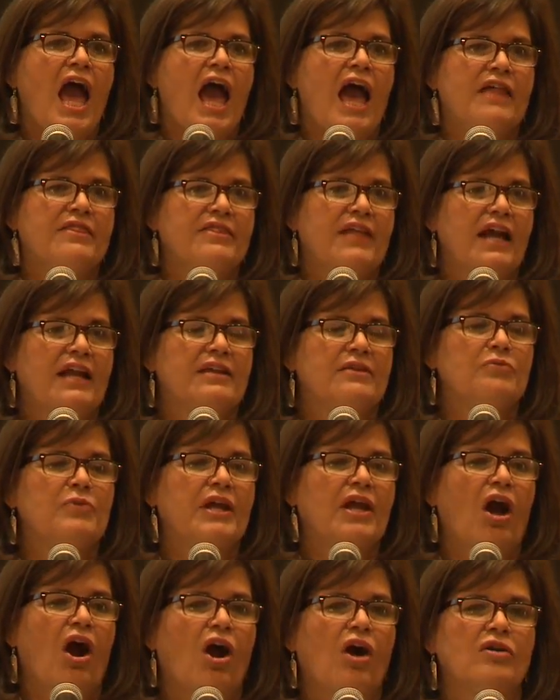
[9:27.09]
And then
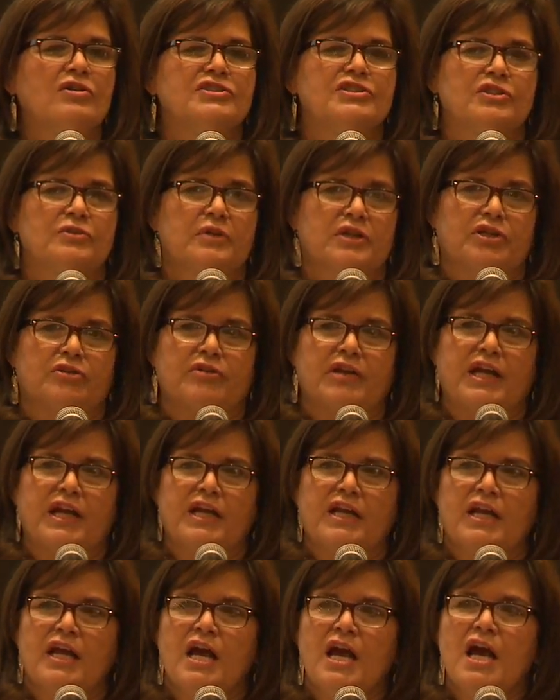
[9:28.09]
we also
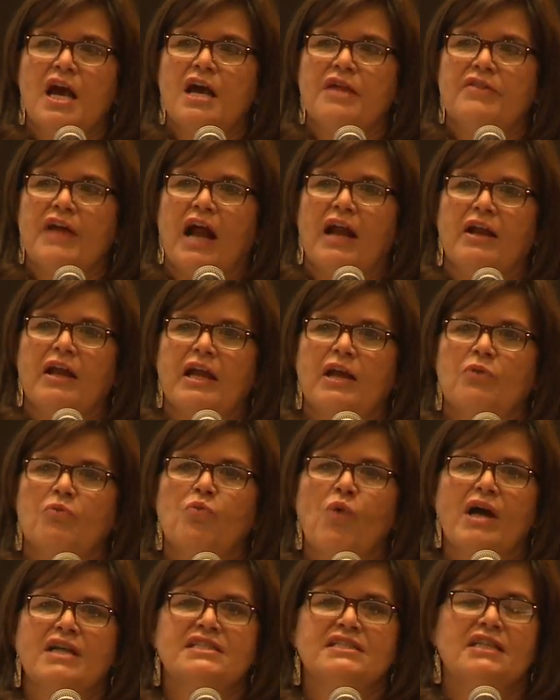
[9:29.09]
agreed that it
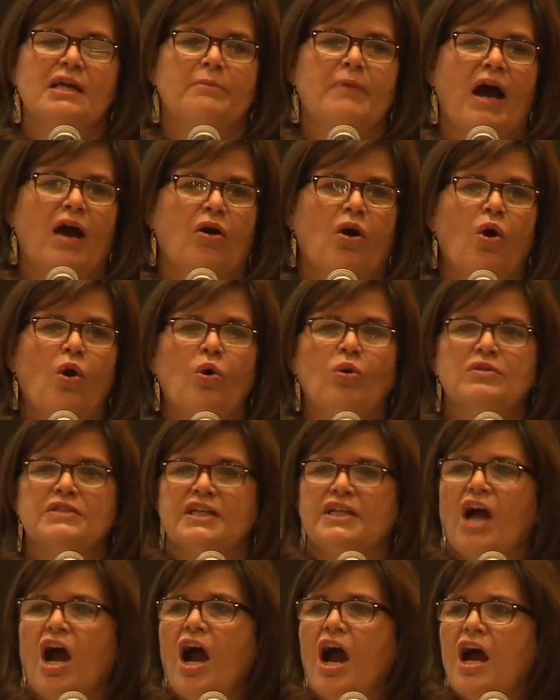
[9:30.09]
wasn't about
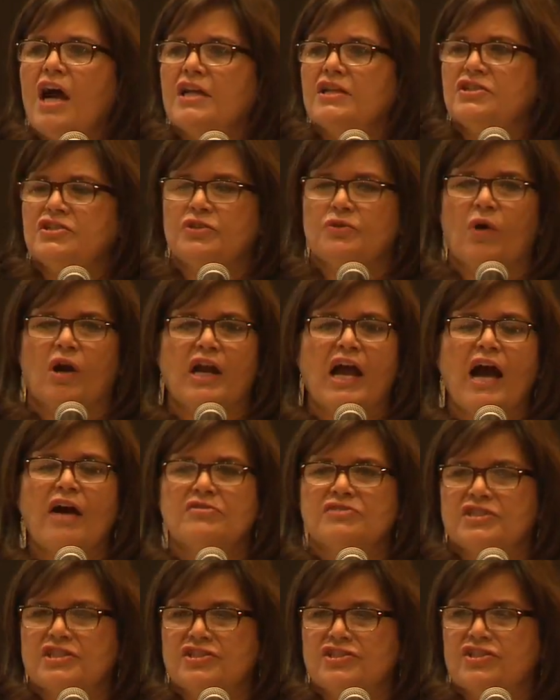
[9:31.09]
holding on to our
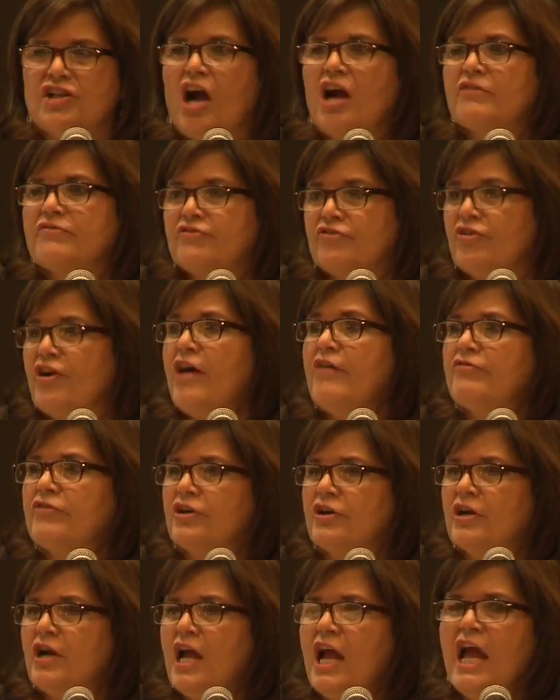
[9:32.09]
housing stock
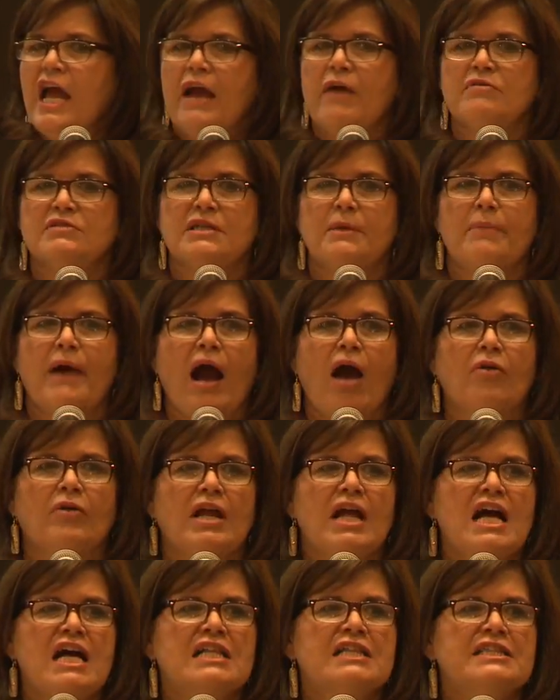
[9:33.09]
forever. It was
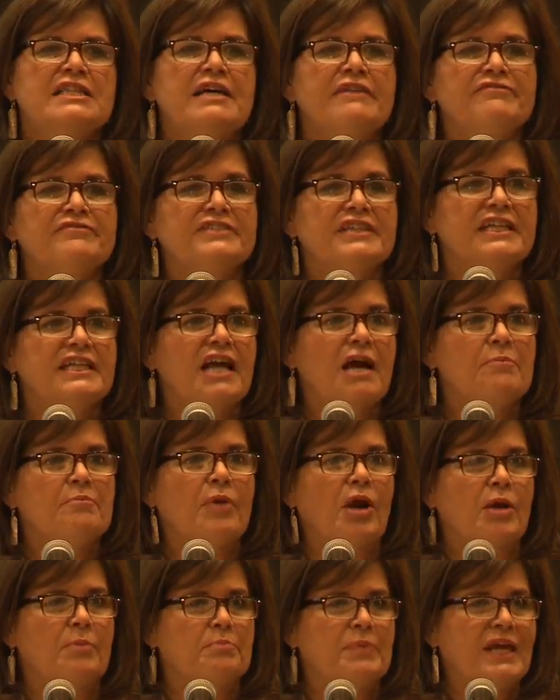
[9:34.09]
about lifting
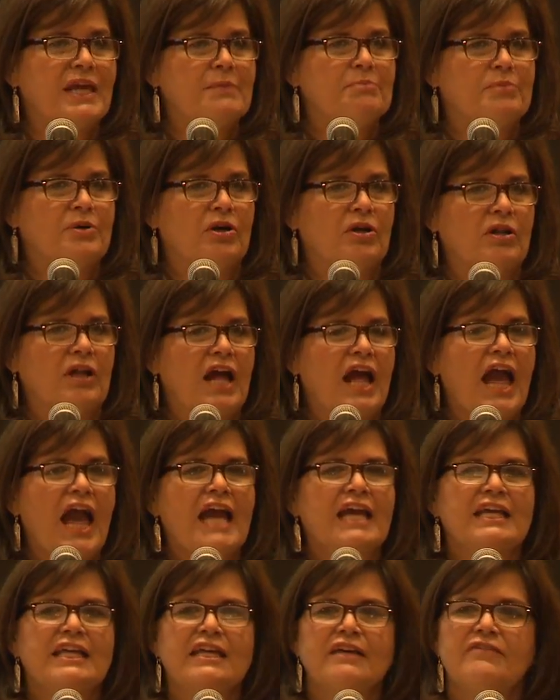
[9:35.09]
up our people
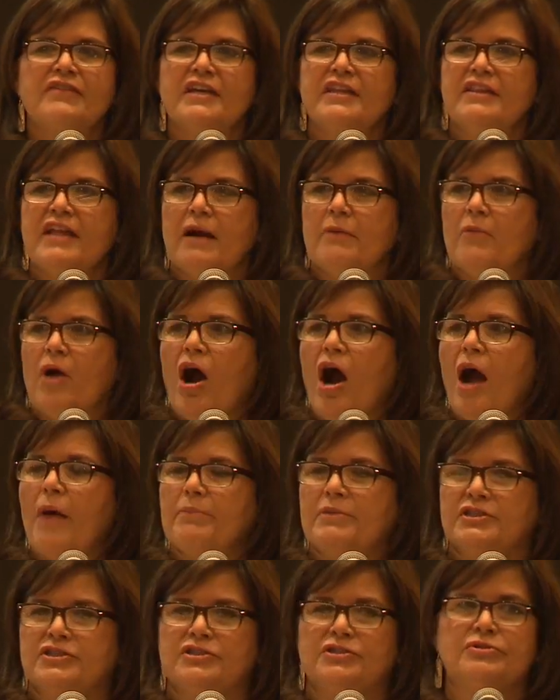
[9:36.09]
and giving them
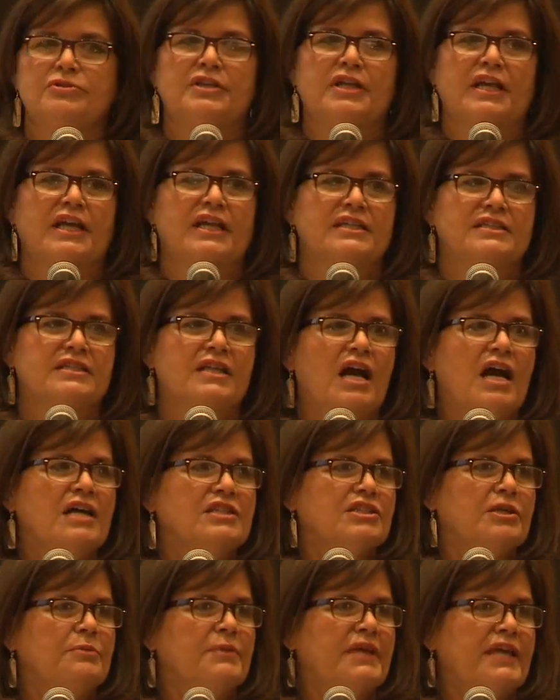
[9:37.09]
opportunities
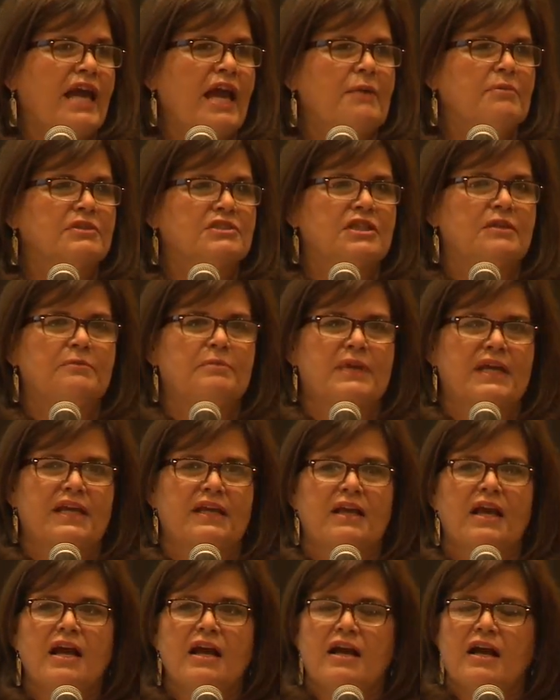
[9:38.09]
to be able to
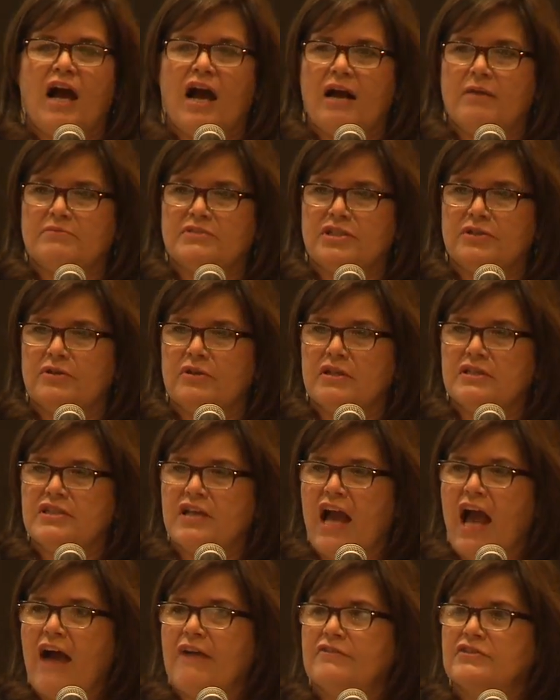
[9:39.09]
be to
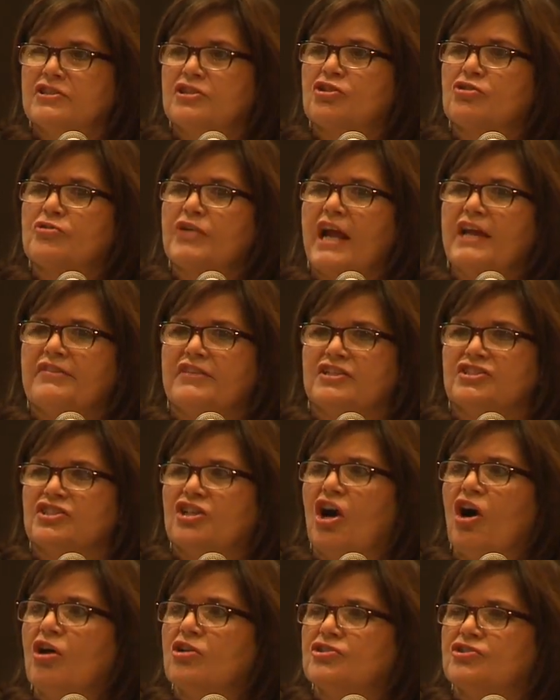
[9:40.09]
create this
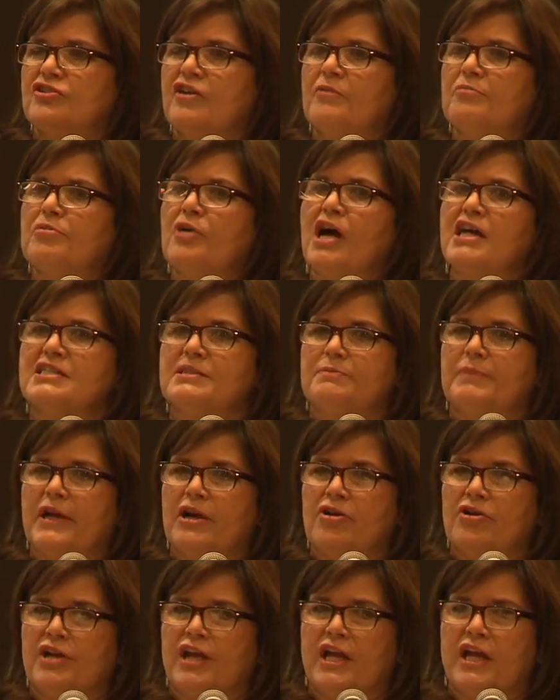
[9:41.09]
culture of
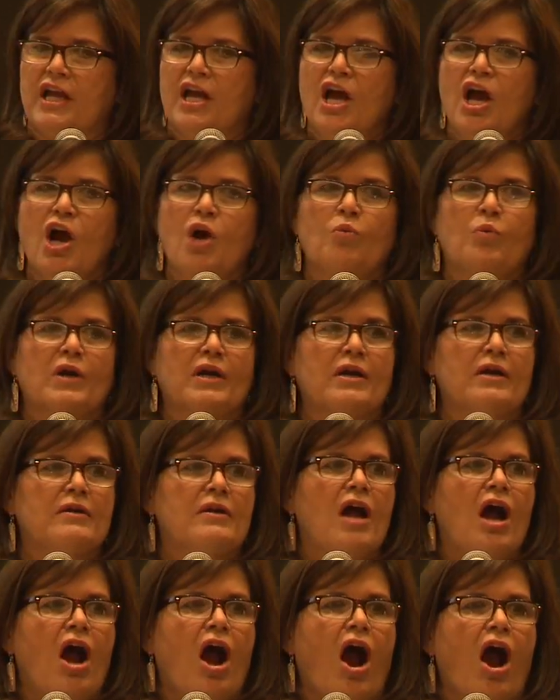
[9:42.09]
prosperity
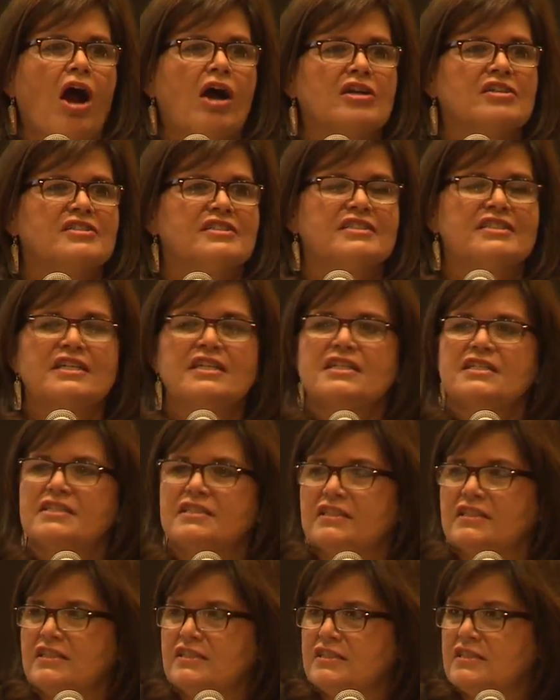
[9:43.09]
where our
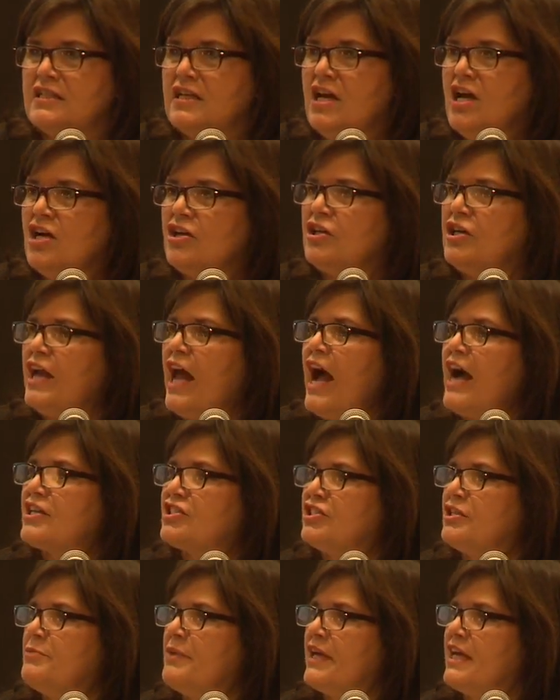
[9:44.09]
citizens could
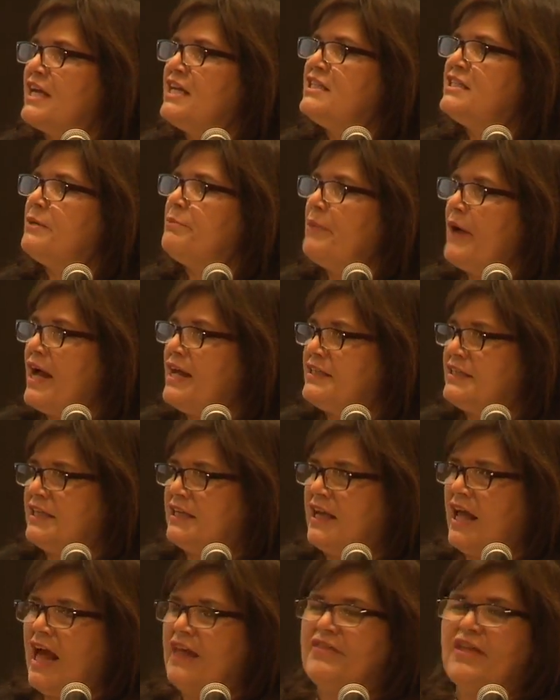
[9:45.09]
actually be
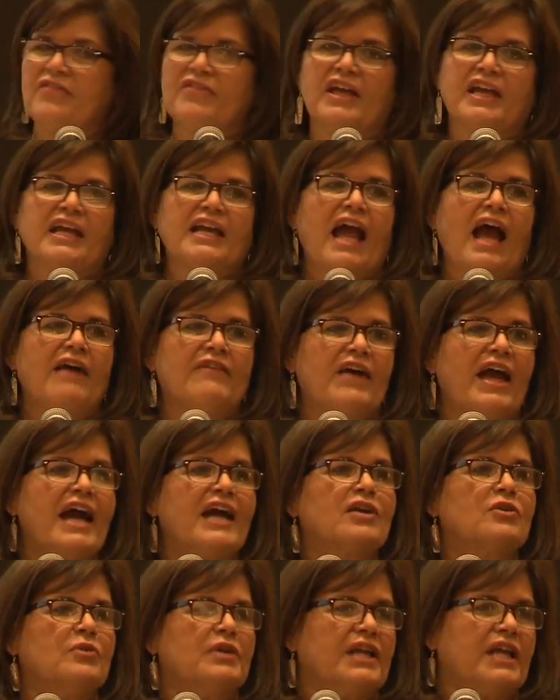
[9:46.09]
independent and that they could have
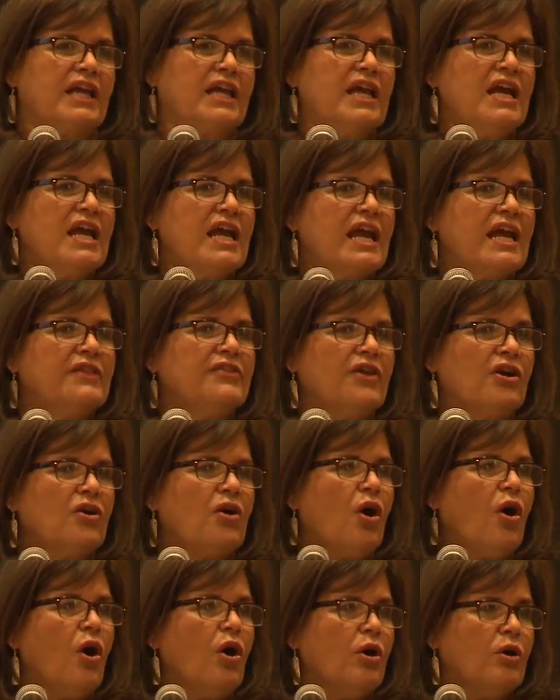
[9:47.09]
equity in
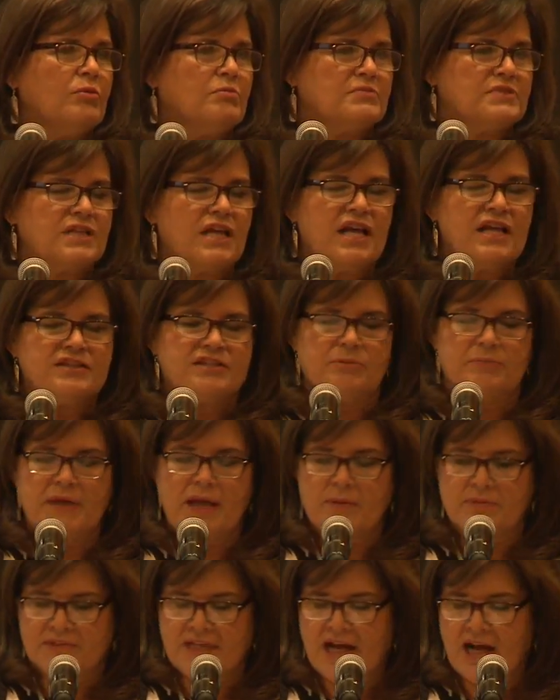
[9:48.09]
their homes to be
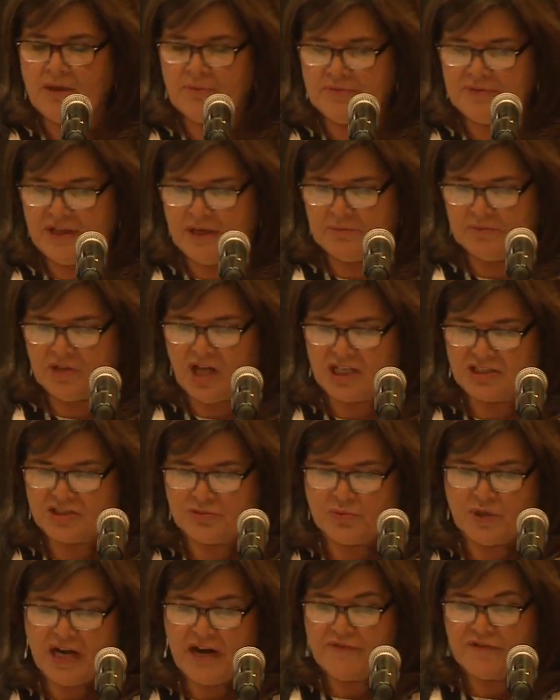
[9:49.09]
able to help them
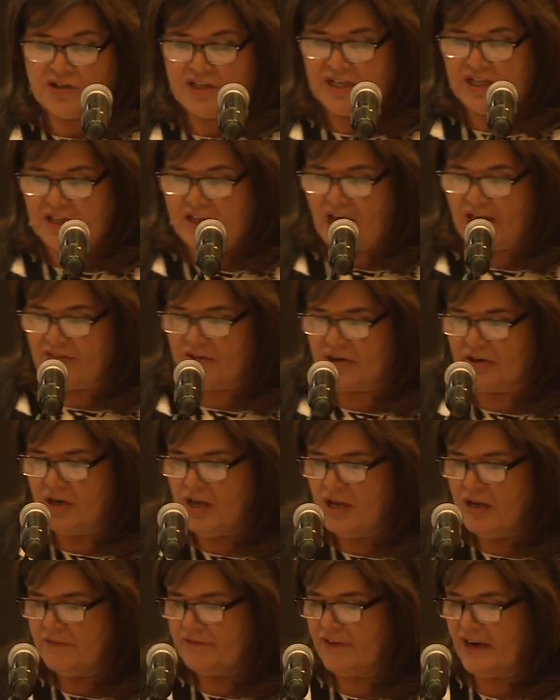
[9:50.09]
launch whatever other
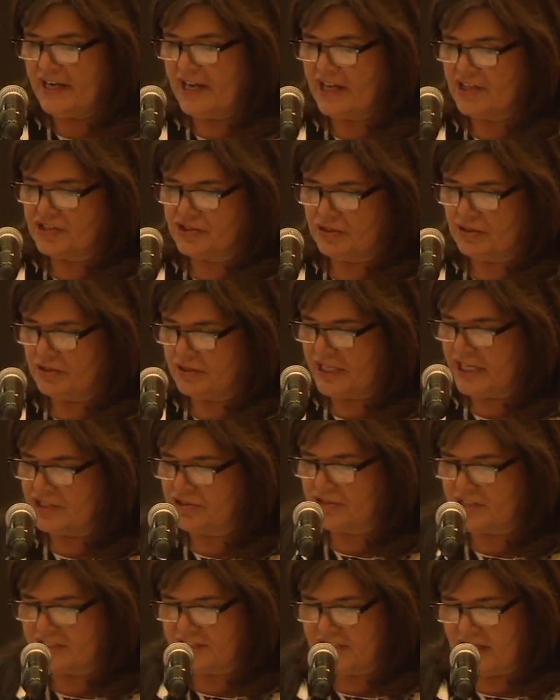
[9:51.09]
financial
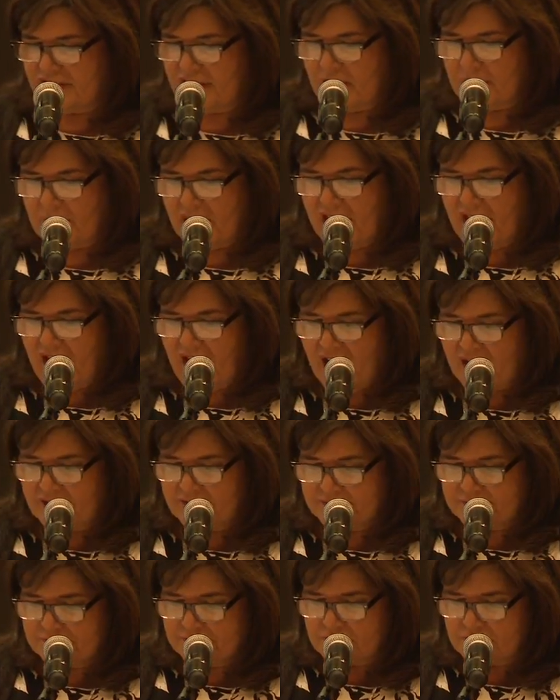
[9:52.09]
interests that they may have.